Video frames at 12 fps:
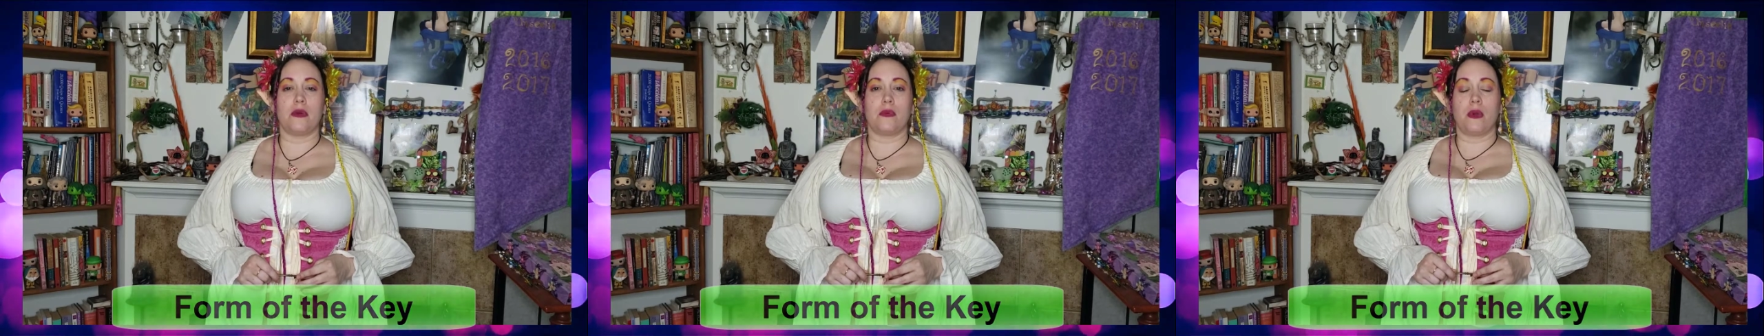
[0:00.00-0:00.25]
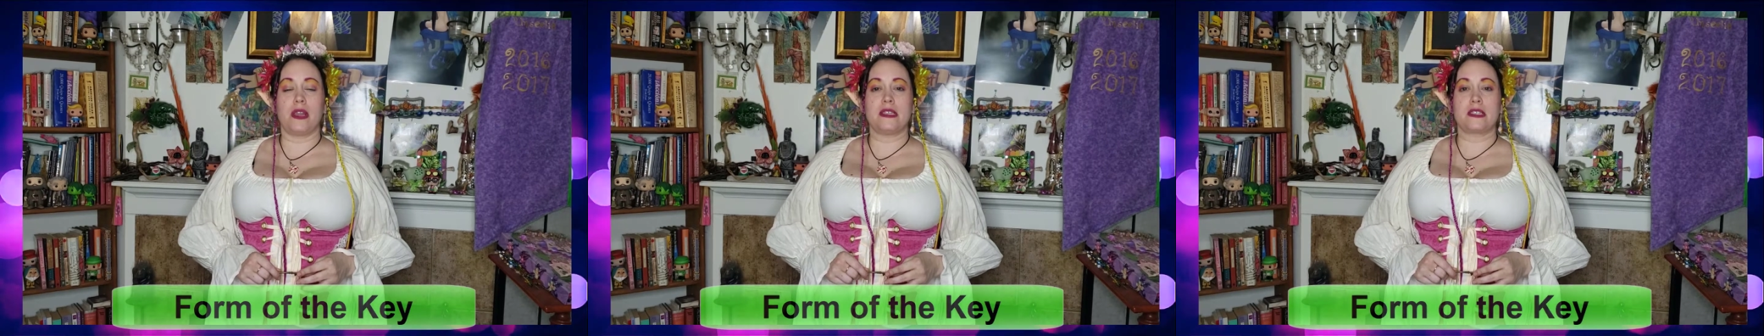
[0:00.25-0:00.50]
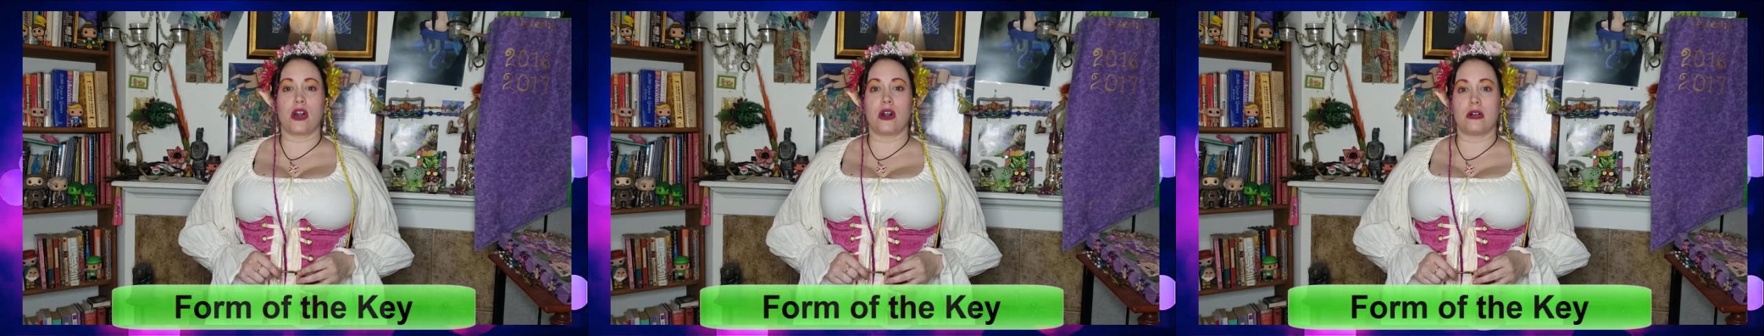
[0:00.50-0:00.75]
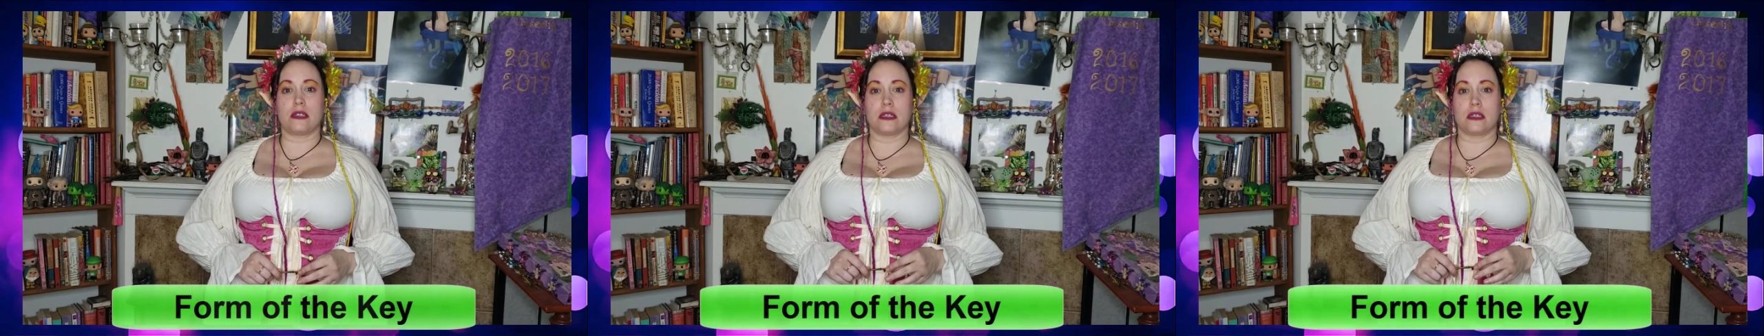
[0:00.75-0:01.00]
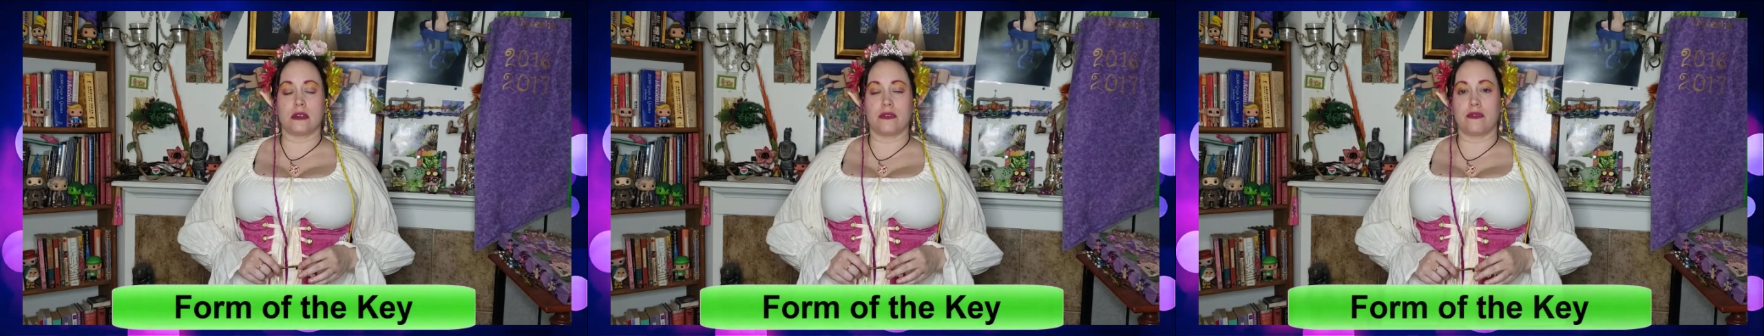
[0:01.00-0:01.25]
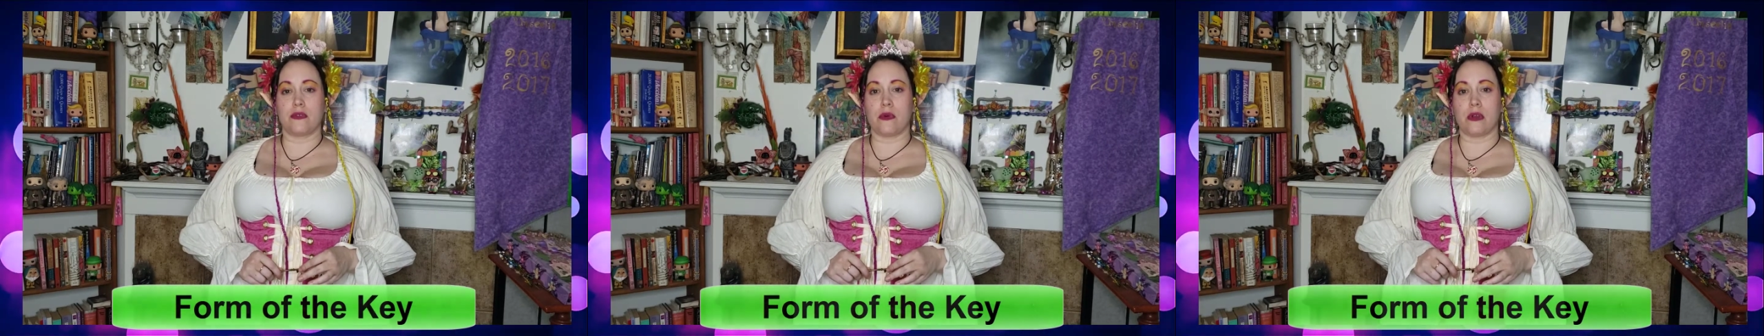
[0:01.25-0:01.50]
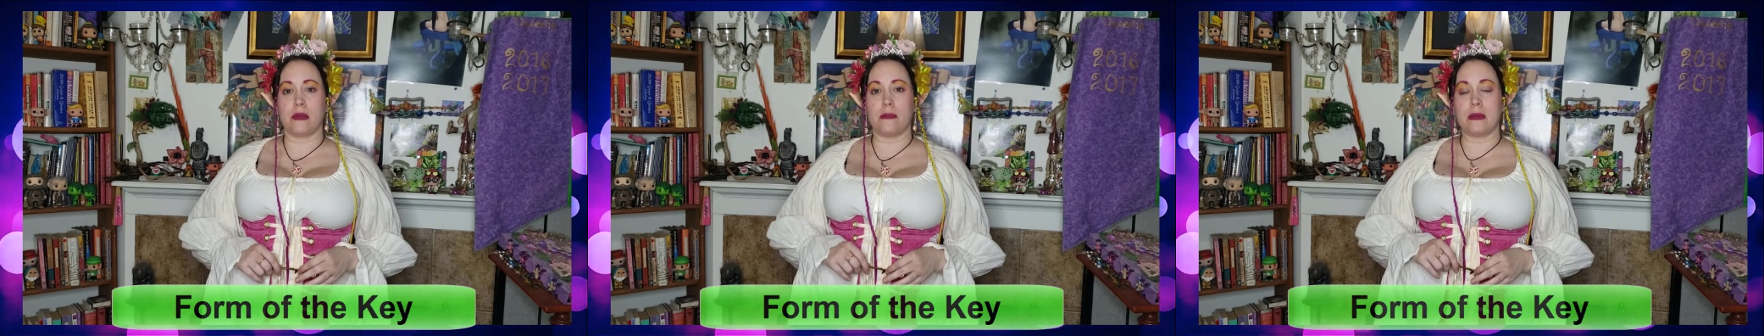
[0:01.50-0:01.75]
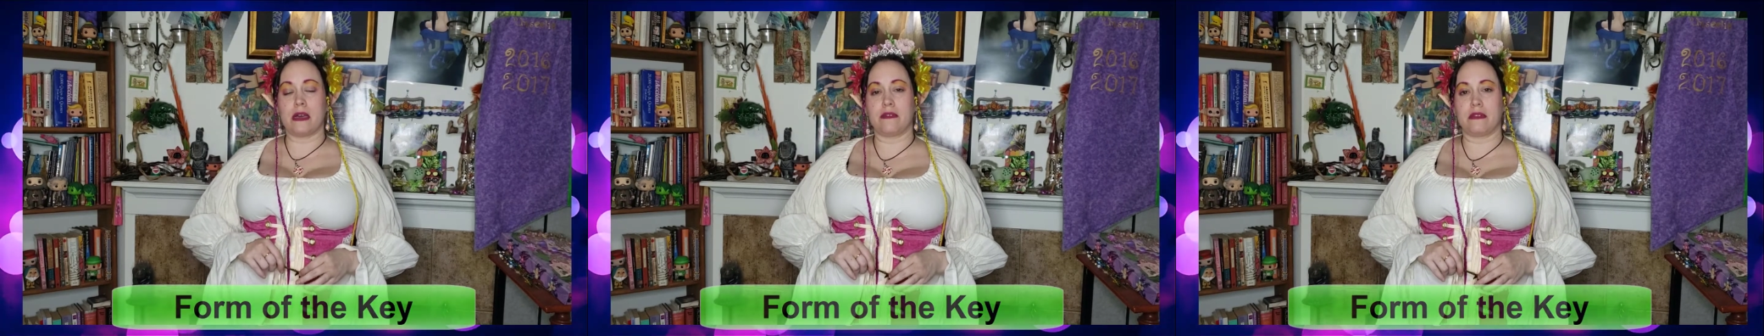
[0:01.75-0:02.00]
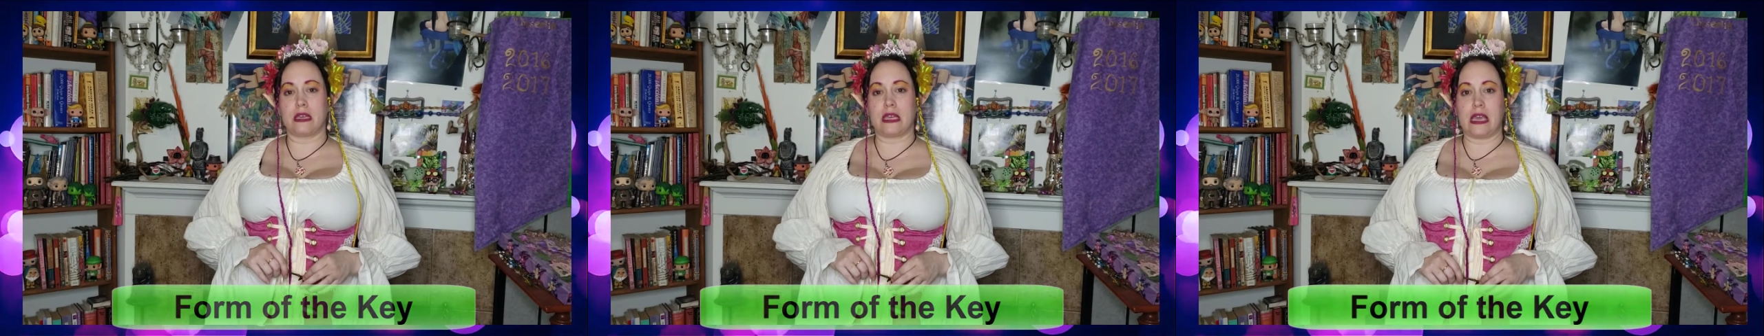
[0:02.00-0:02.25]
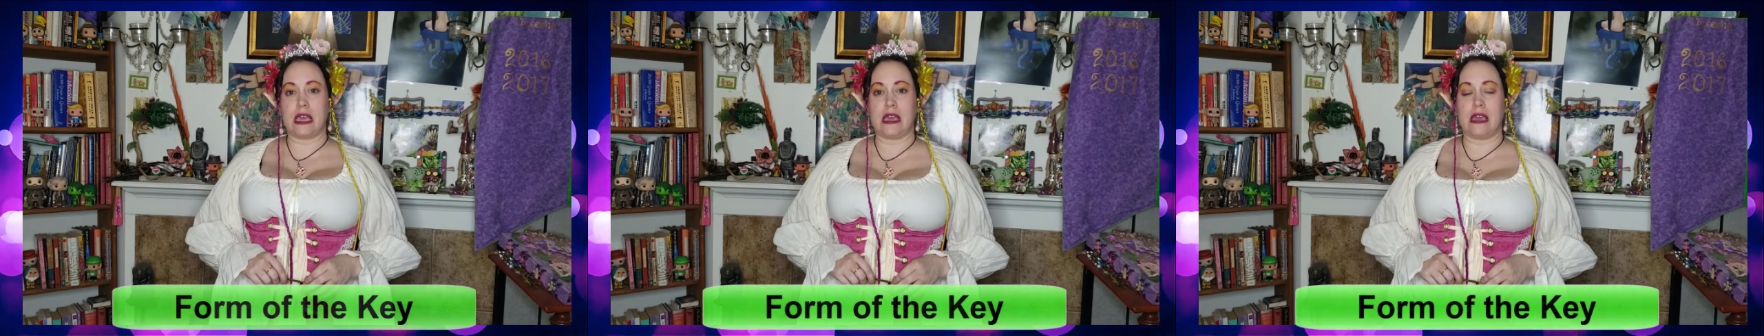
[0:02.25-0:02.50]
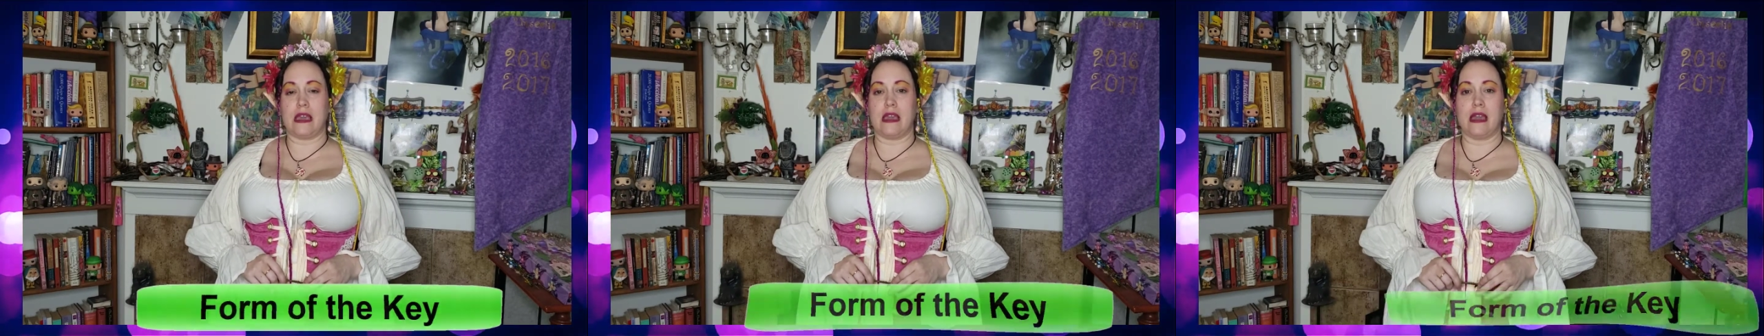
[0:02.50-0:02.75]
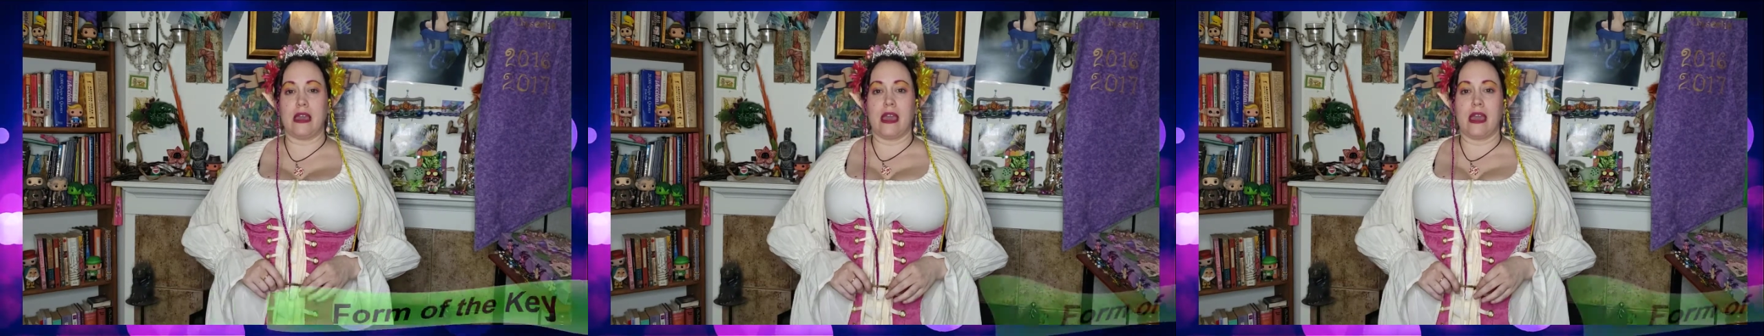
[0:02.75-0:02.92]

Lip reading: what is called the form of the key.